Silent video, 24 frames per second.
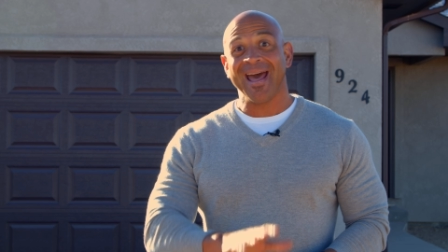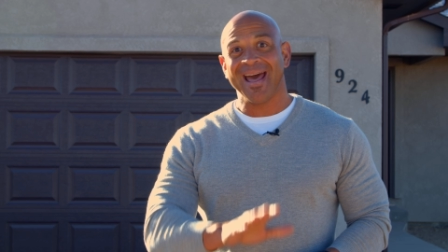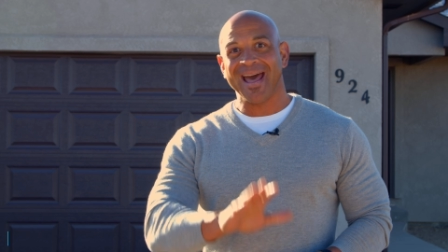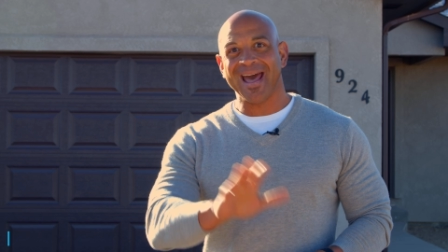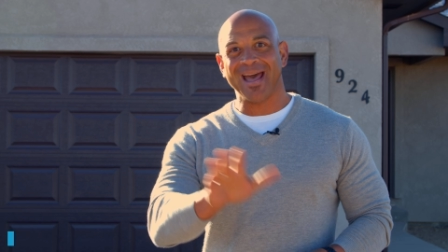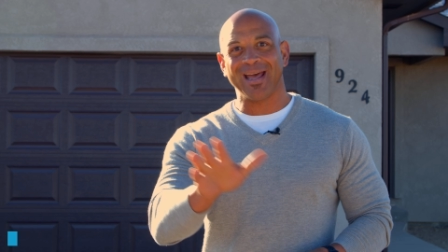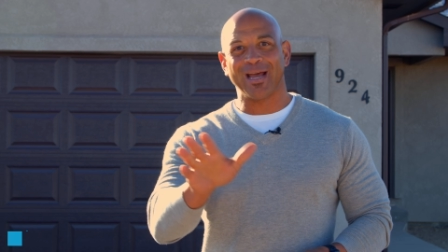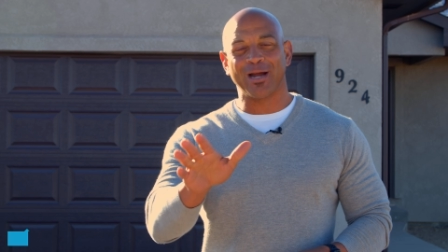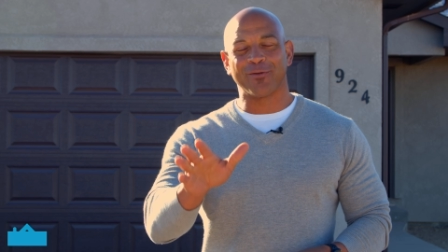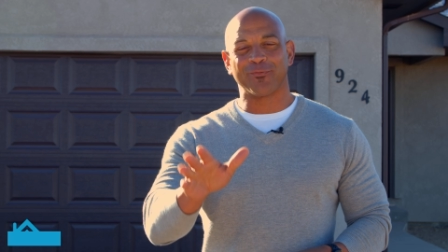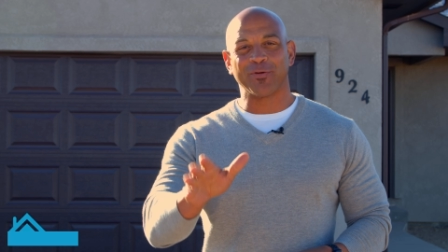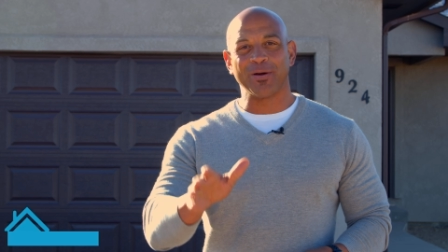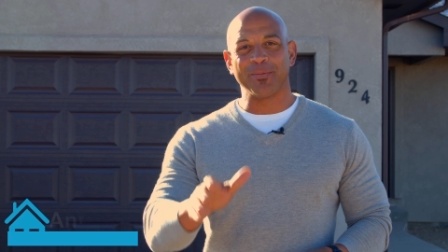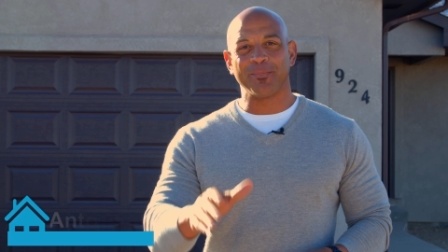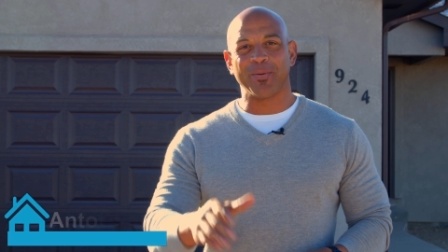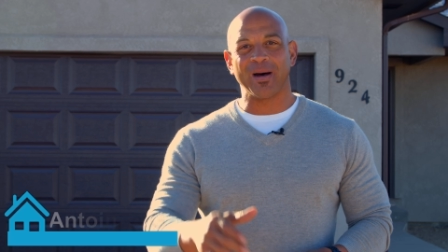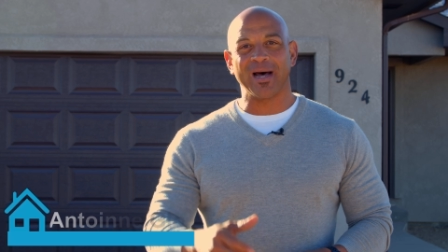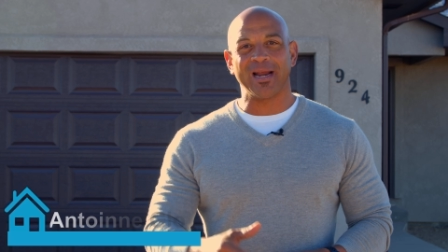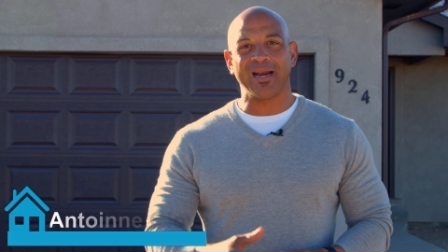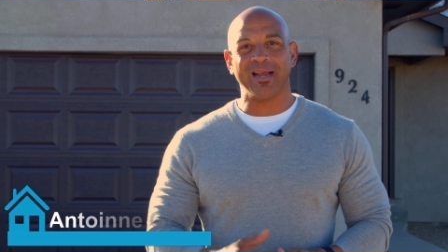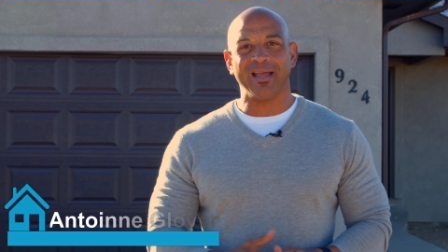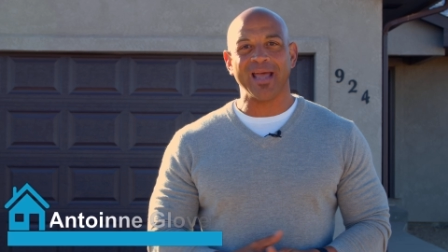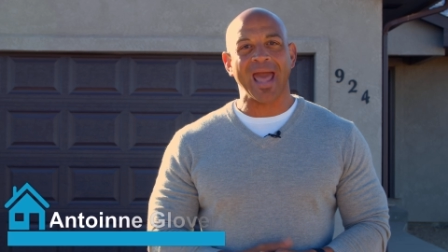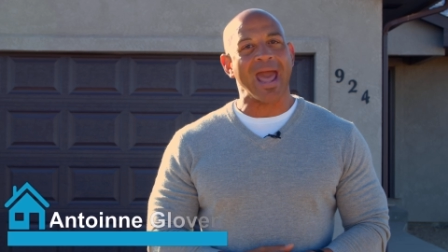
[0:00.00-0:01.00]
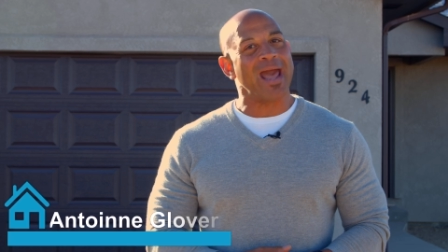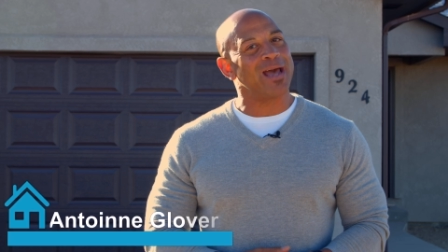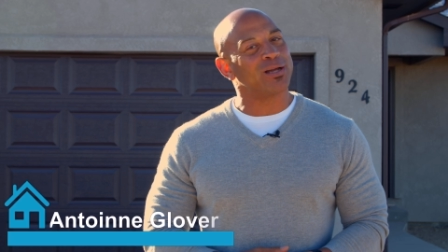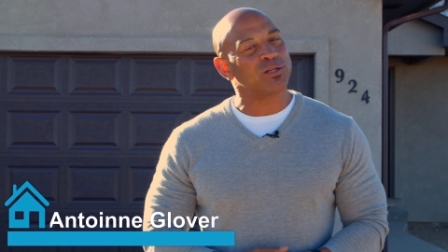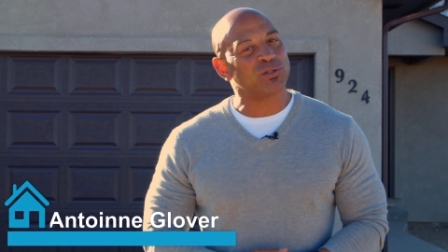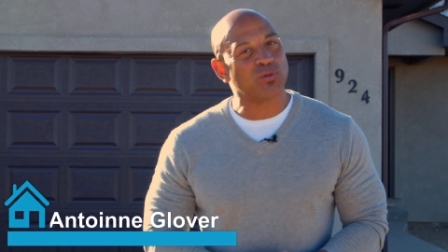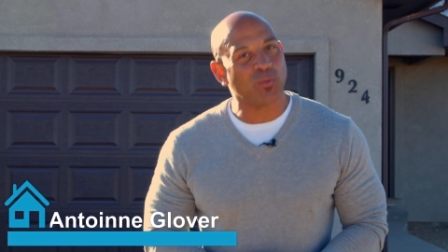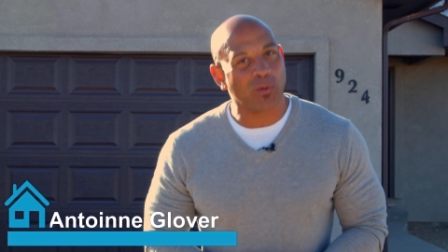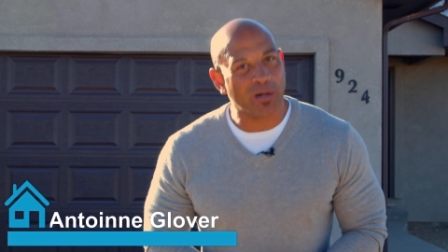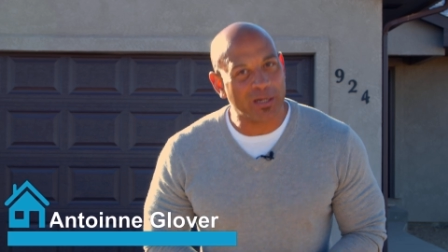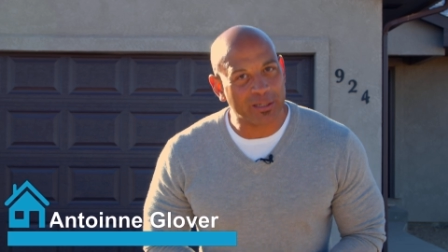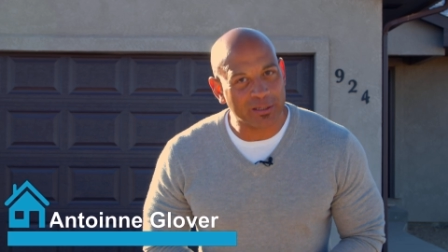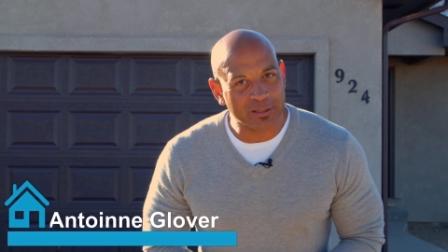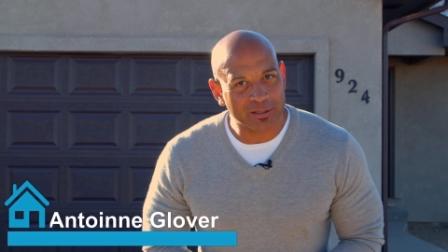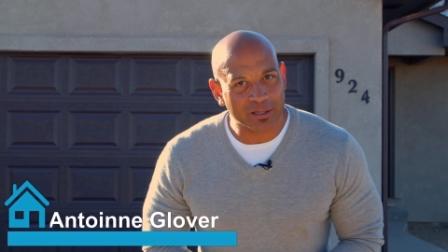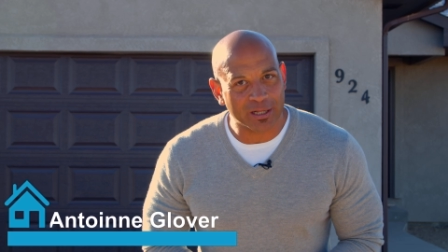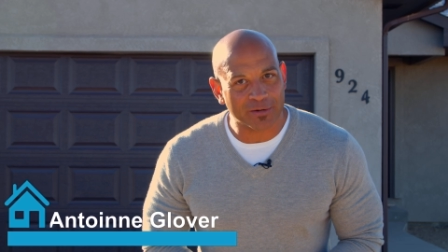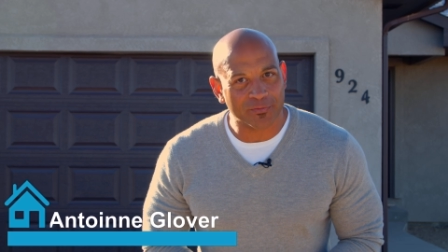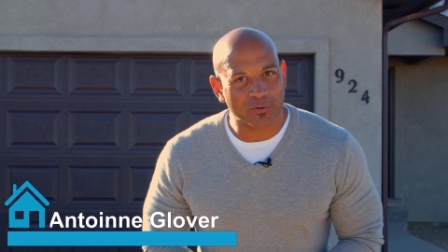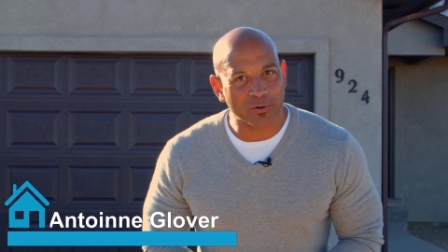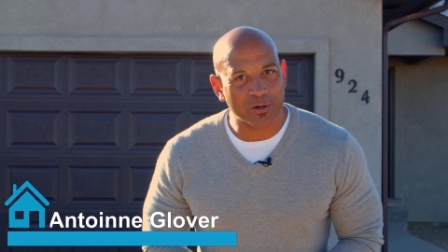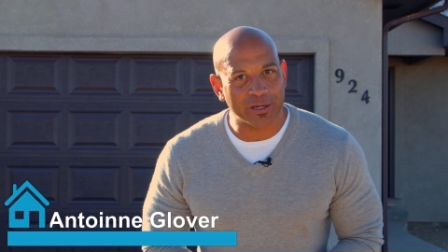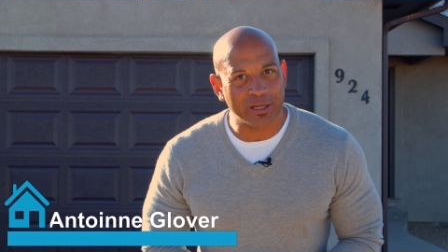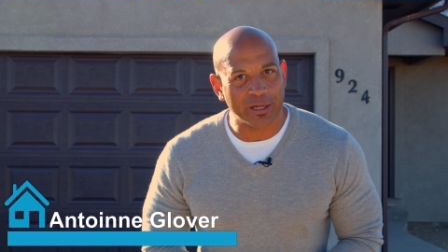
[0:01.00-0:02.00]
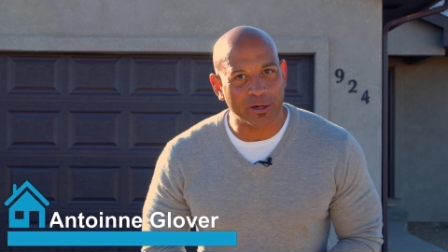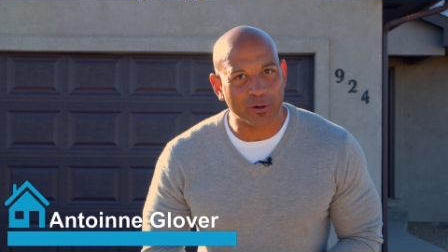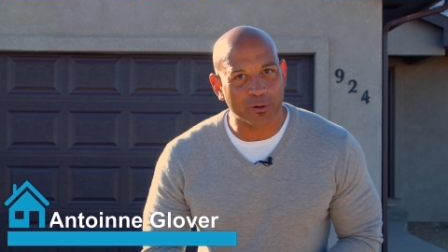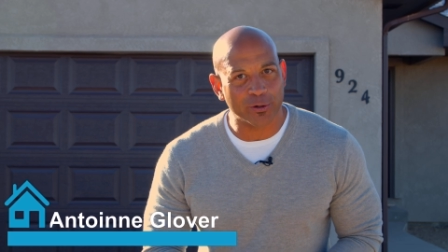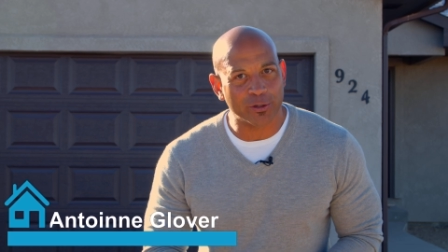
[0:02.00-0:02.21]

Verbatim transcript: Hey everybody, Antoine Glover here,